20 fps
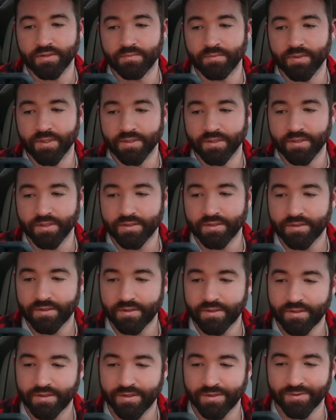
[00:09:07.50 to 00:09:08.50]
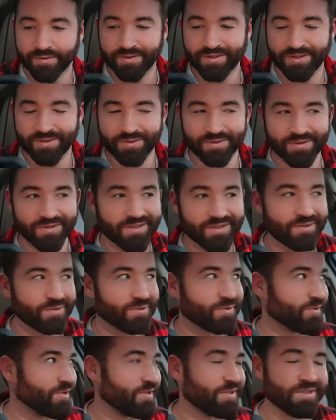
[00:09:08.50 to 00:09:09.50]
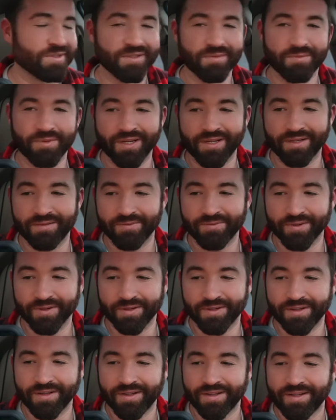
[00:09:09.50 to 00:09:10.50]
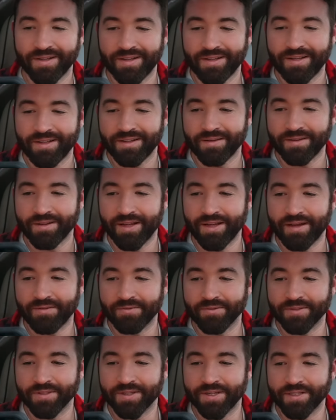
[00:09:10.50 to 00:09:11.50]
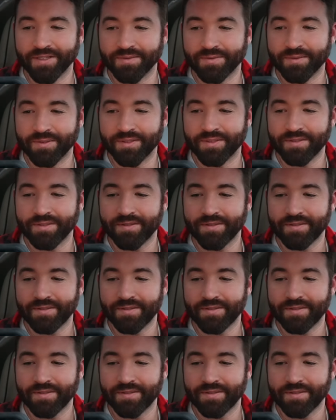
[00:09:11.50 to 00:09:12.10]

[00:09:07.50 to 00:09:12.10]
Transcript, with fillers: in business? It was, it was, it was originally made for an, an advertisement.